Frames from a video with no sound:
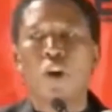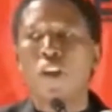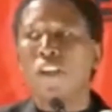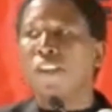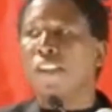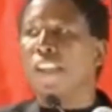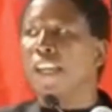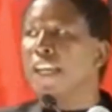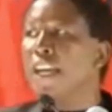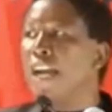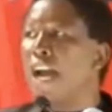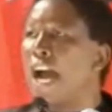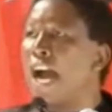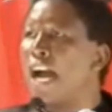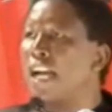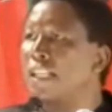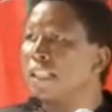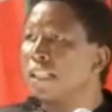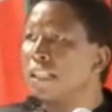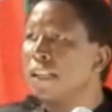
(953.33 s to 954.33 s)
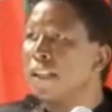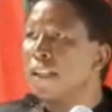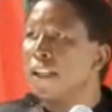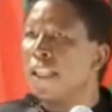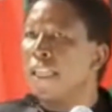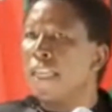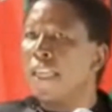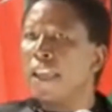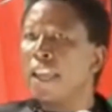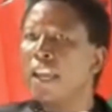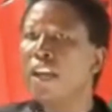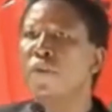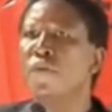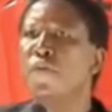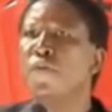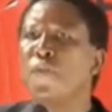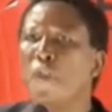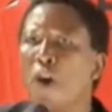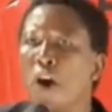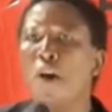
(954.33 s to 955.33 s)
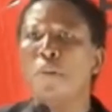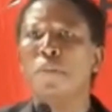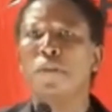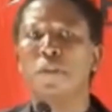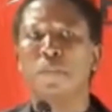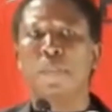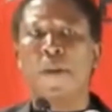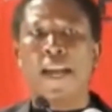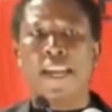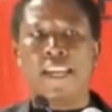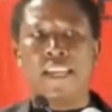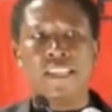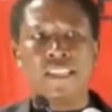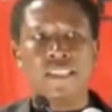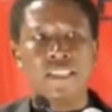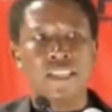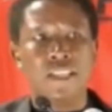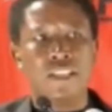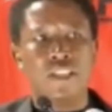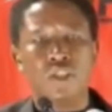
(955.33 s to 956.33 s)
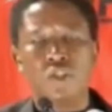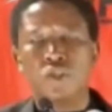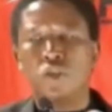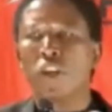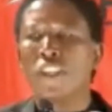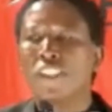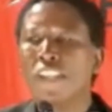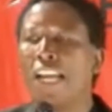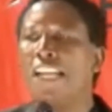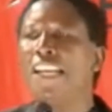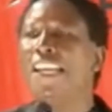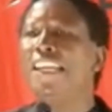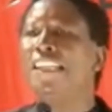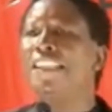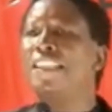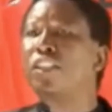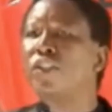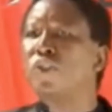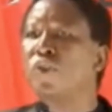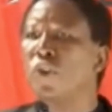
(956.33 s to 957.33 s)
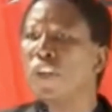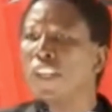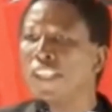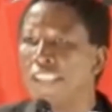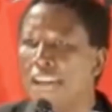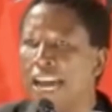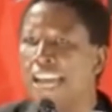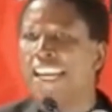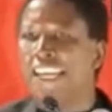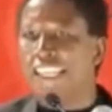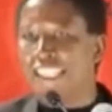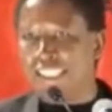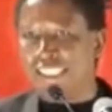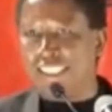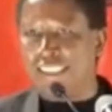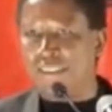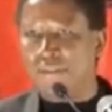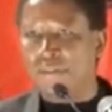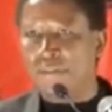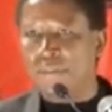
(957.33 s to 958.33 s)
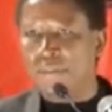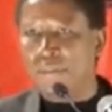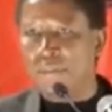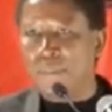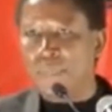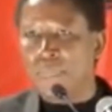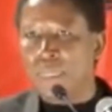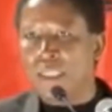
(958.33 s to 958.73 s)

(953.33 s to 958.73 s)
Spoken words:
because they are informed by socialist solidarity.